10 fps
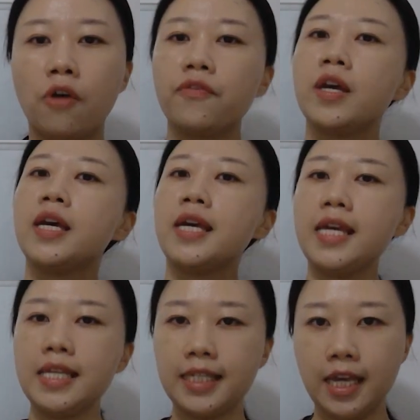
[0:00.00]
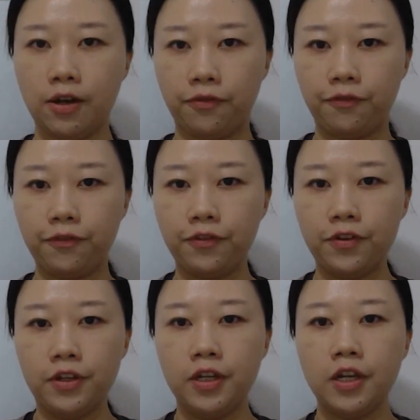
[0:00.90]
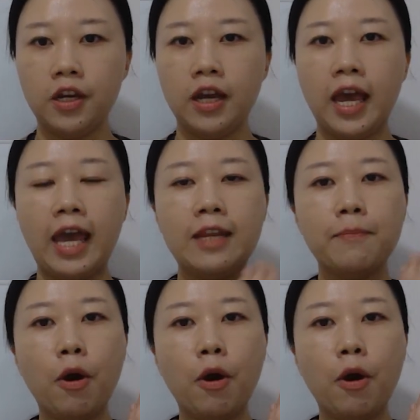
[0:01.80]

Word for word: of itself. And in